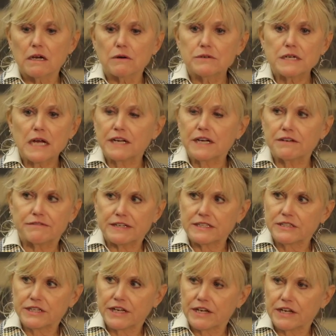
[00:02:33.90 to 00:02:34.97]

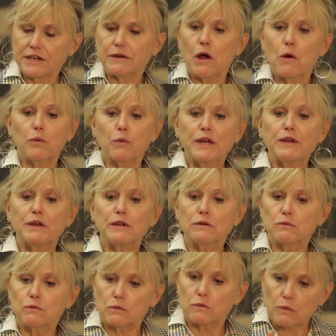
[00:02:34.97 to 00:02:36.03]
investigated.
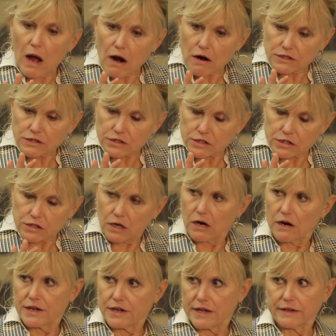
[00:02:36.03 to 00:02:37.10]
We are
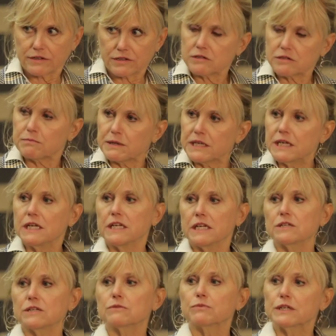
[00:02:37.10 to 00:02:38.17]
starting, just
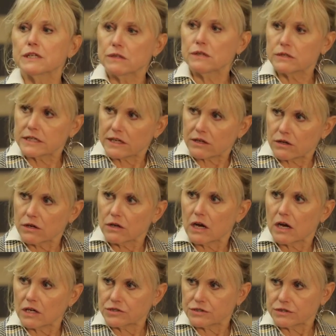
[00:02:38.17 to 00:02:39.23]
beginning to really look at
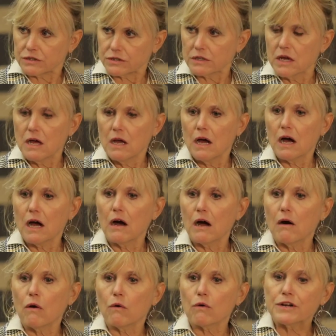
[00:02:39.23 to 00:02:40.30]
concussion
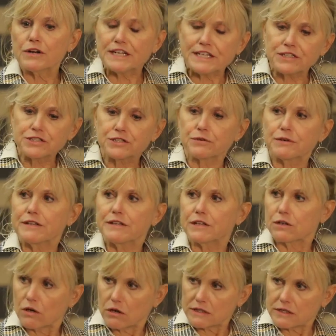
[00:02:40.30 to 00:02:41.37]
or an injury
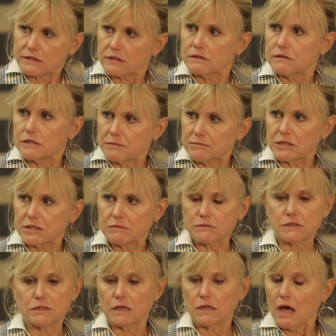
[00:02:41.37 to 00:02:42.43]
that causes
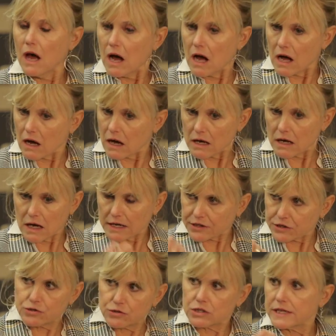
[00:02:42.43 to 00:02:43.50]
symptoms,
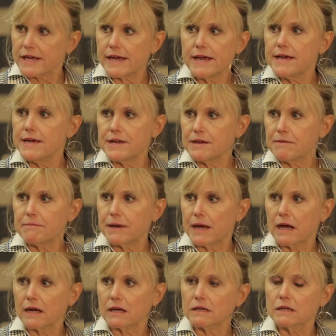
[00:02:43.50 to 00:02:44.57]
usually a head
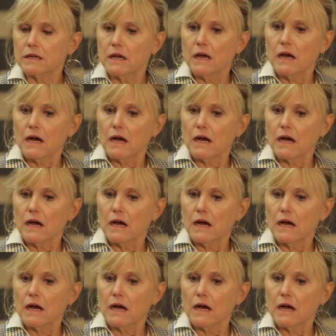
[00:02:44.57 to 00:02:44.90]
impact,